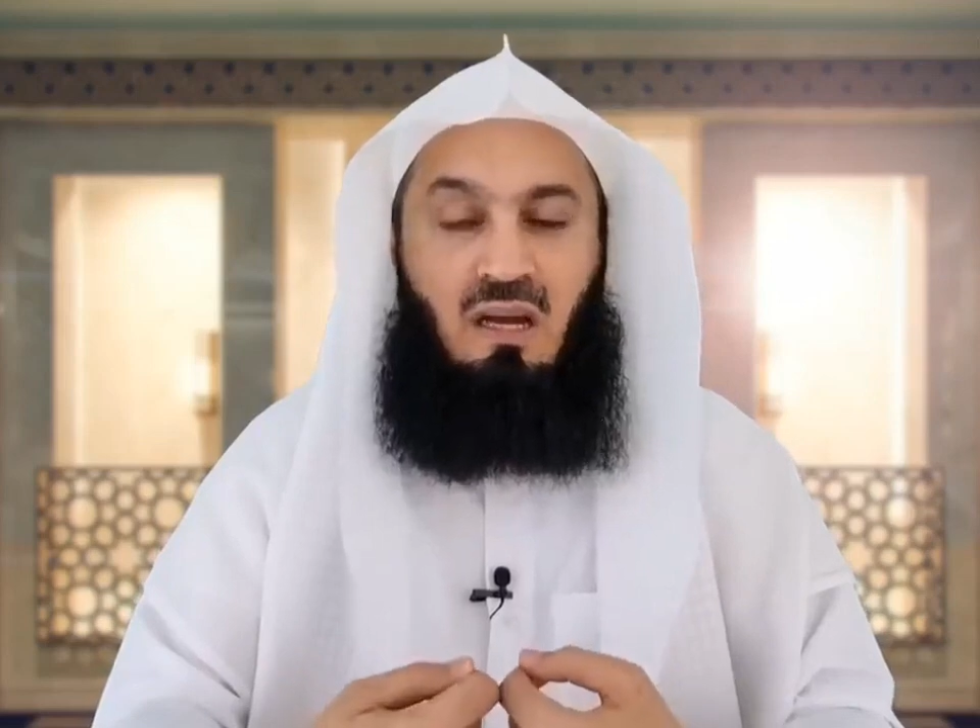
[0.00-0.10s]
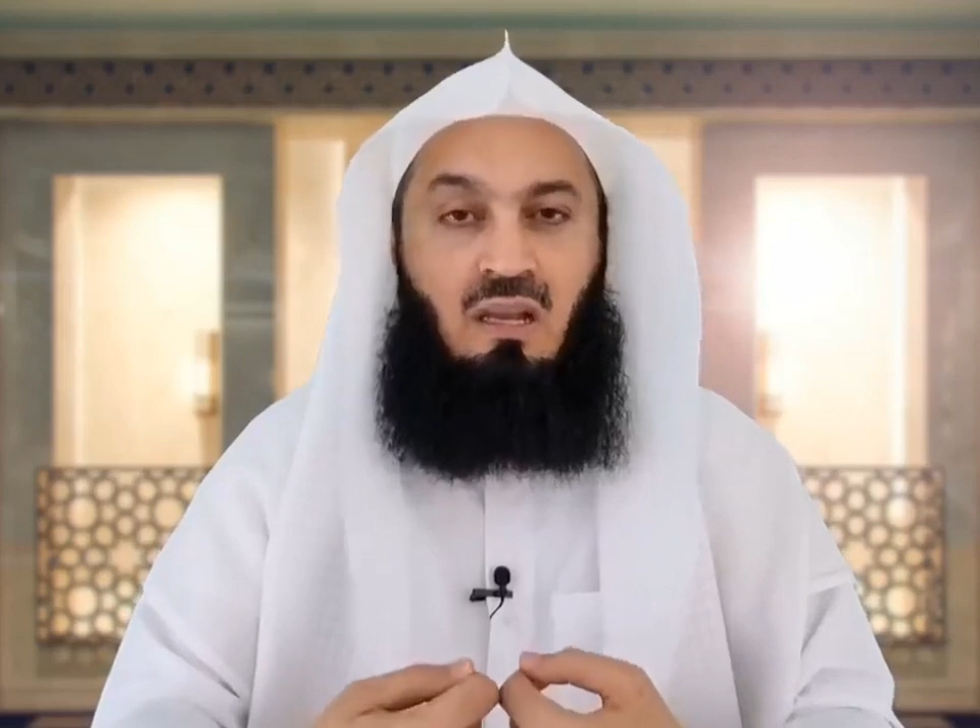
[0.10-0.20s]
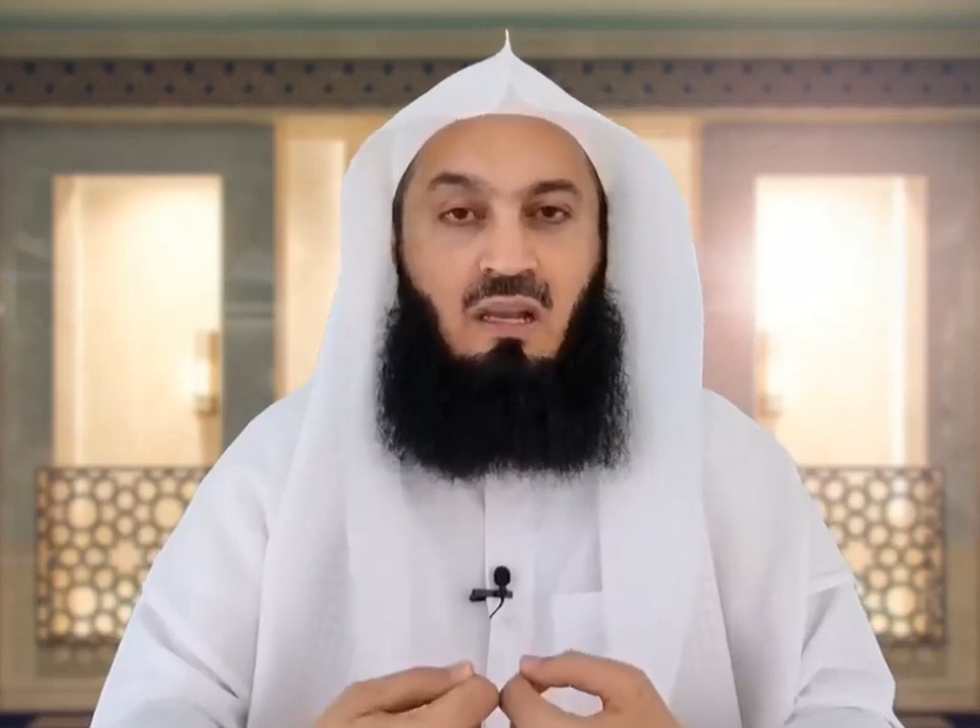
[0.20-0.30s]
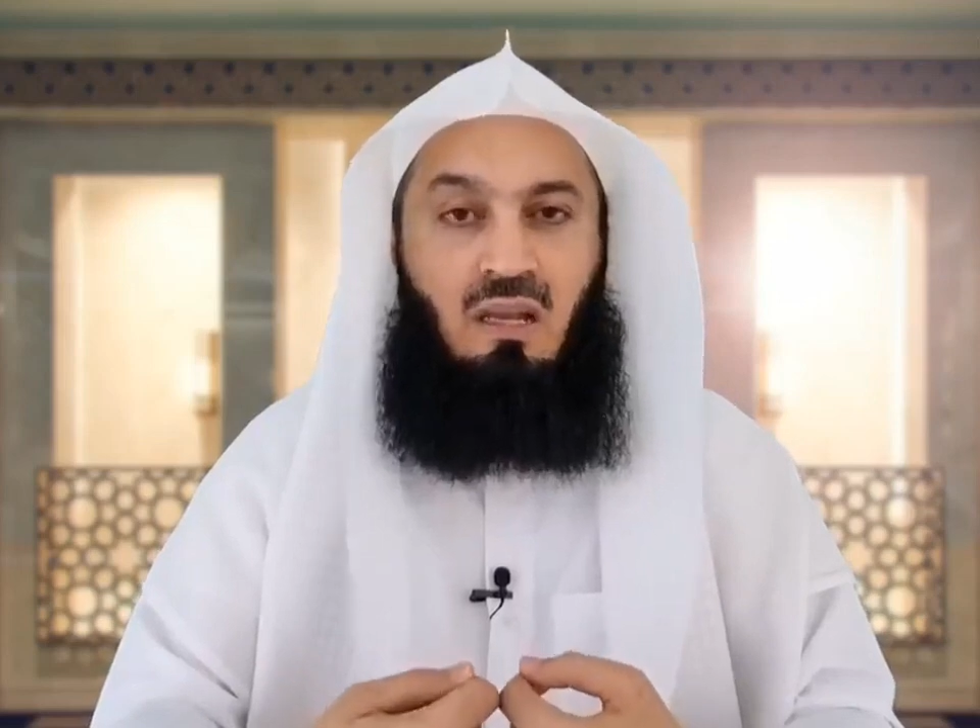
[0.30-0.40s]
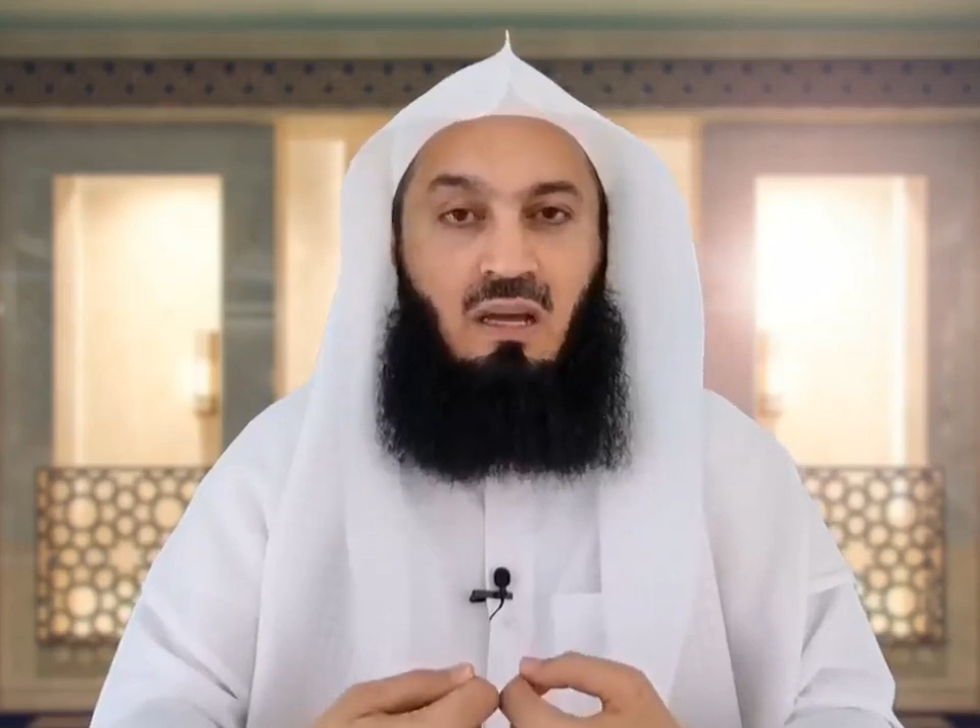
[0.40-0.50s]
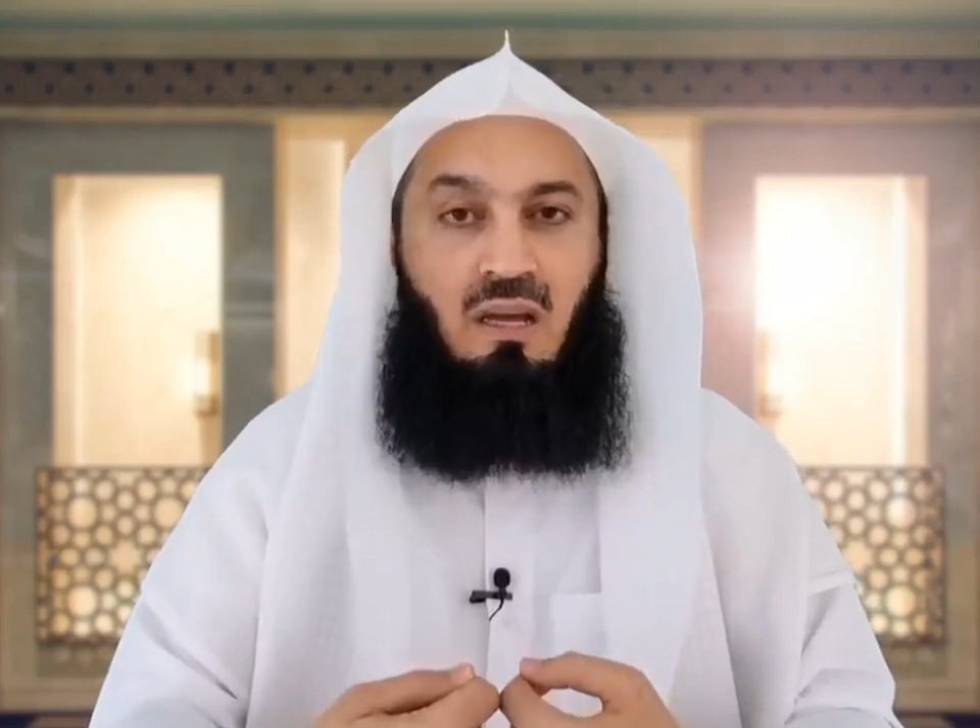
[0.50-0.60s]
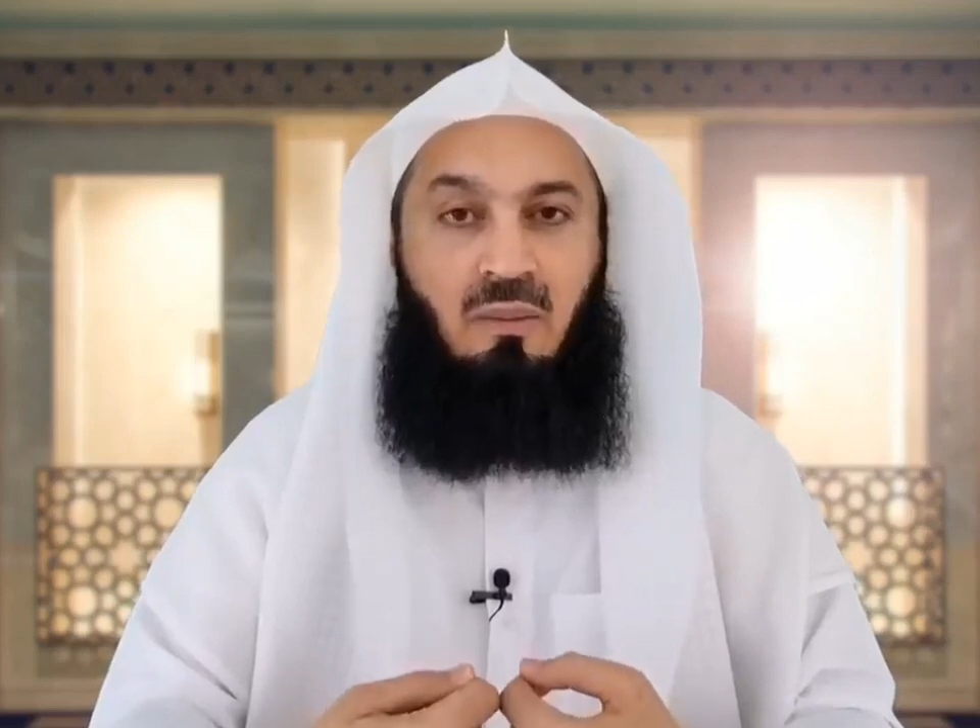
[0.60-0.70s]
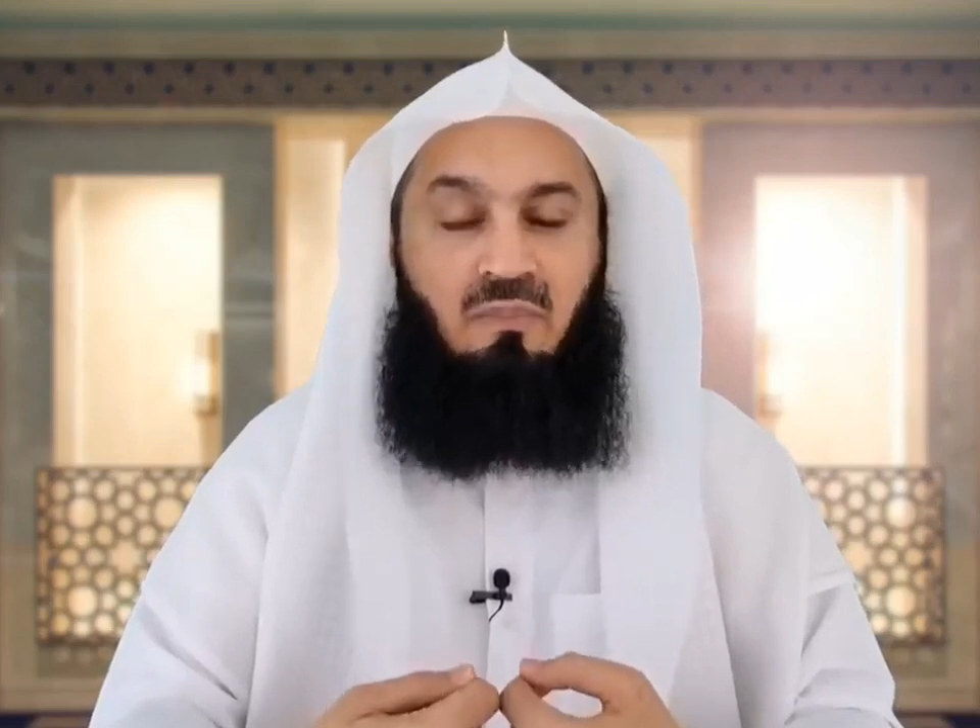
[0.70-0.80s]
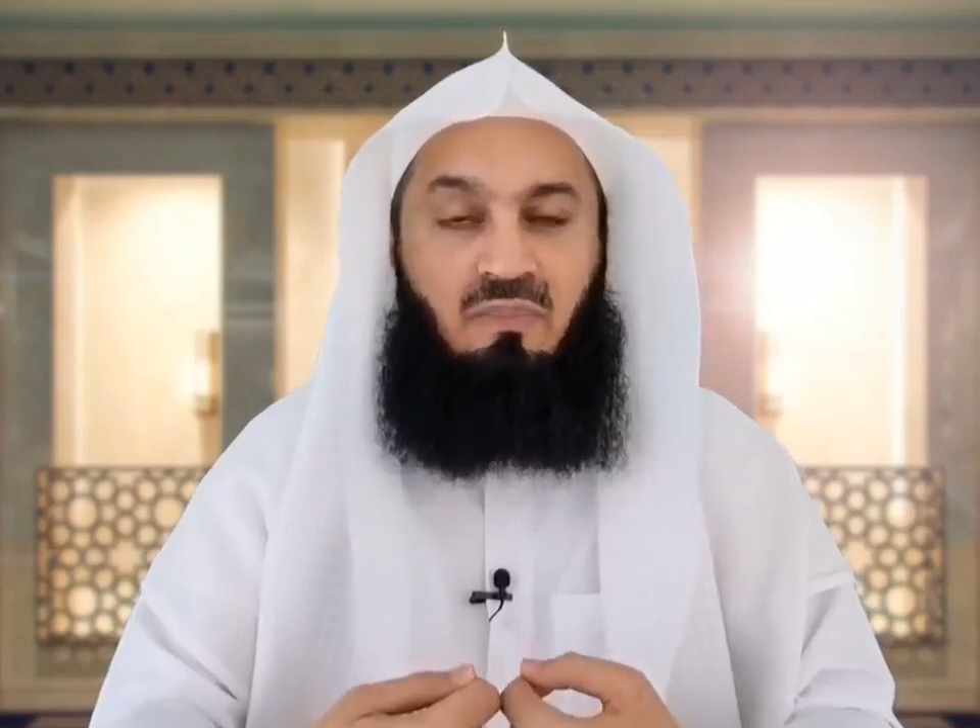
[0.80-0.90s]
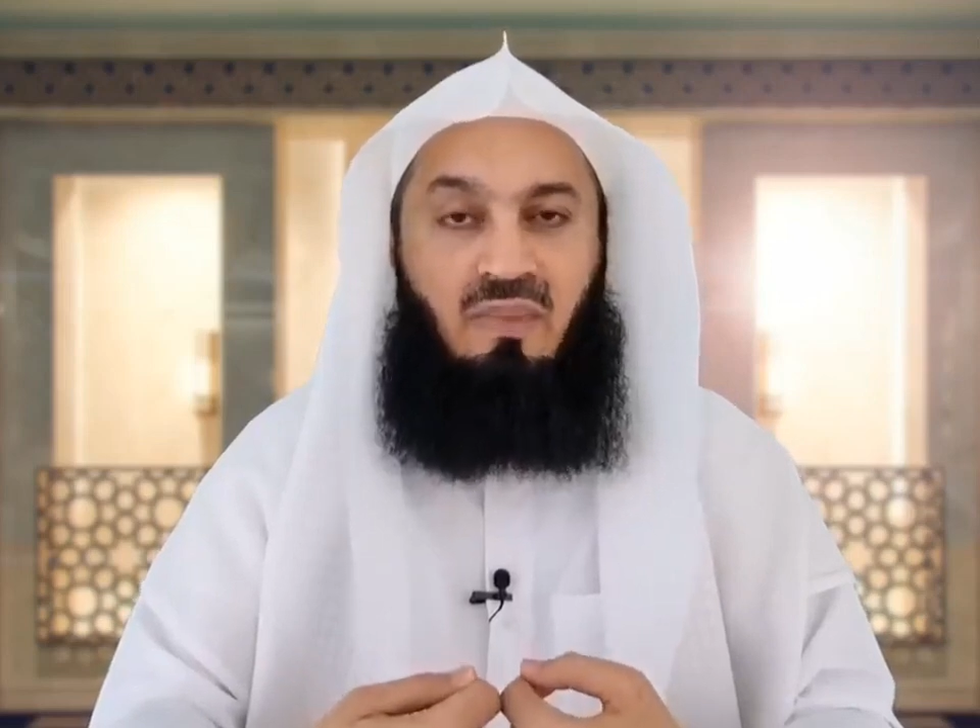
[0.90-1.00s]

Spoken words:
Allah